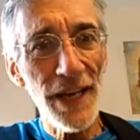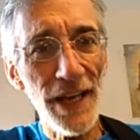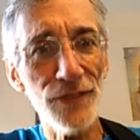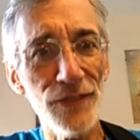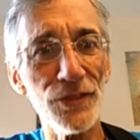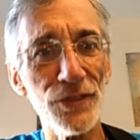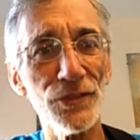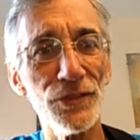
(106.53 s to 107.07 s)

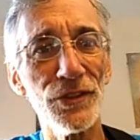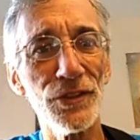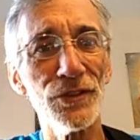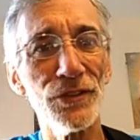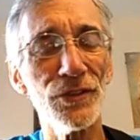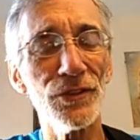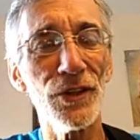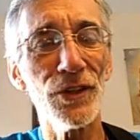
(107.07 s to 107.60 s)
answers.
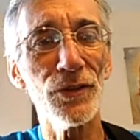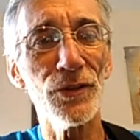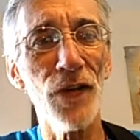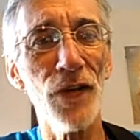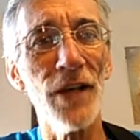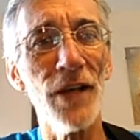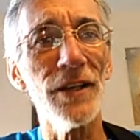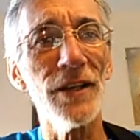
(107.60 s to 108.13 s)
So
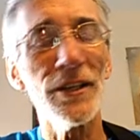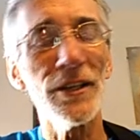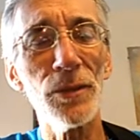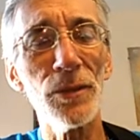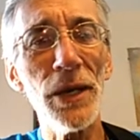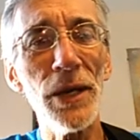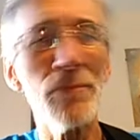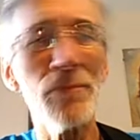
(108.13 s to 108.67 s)
it'll be a,